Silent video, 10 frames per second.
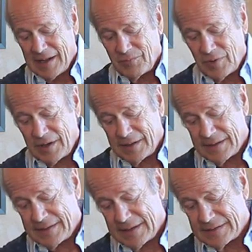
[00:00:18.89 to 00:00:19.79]
And one of
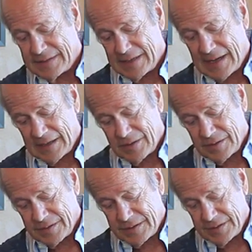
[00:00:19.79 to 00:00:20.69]
the things that I
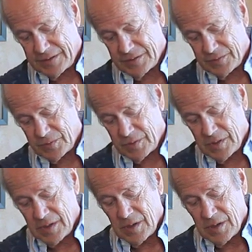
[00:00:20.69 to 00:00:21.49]
learned to do